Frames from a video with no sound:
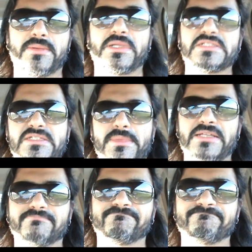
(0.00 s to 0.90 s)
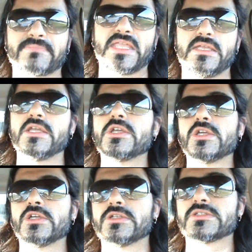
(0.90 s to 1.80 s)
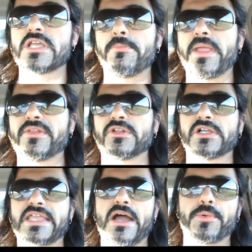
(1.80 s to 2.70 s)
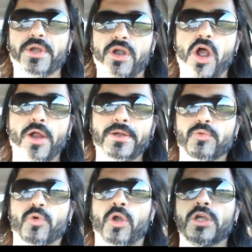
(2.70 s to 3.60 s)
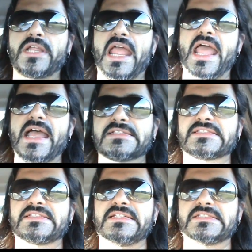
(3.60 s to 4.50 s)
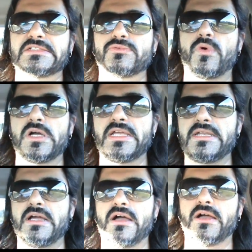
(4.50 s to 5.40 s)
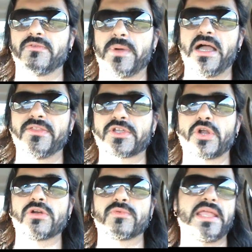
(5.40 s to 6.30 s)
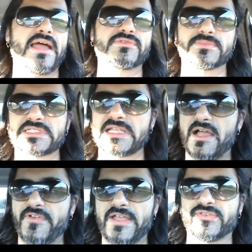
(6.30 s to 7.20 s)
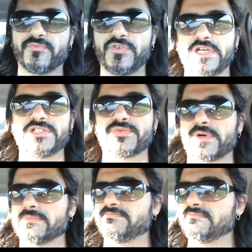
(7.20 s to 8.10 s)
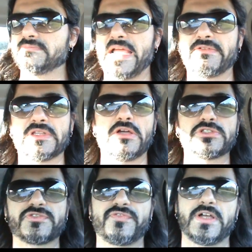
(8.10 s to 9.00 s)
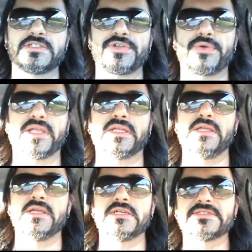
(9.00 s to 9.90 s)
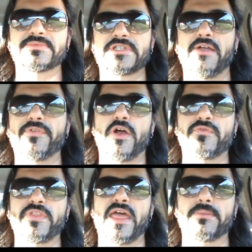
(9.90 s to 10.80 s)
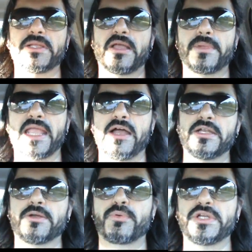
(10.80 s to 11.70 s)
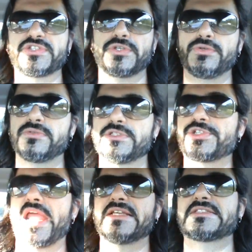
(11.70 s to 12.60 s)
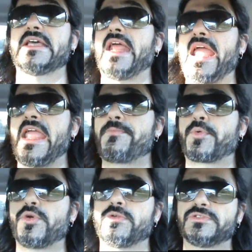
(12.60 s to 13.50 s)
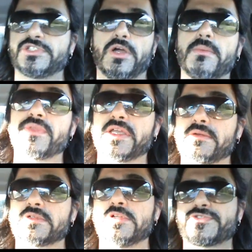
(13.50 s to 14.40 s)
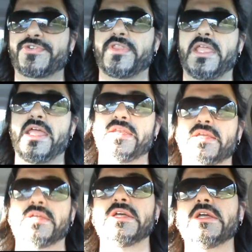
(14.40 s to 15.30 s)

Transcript: means to me. So be on the lookout. We are hard at work at season 1 of Behind the Curtain. We have some stuff, have some footage. We're having loads of fun doing some stuff, and hopefully that'll be coming out here pretty soon. Jay has said April, so I'm thinking closer to the end